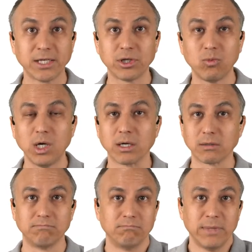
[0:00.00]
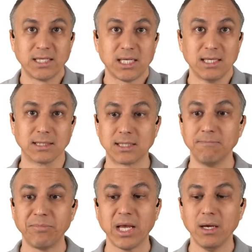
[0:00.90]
that should work. Makes sense.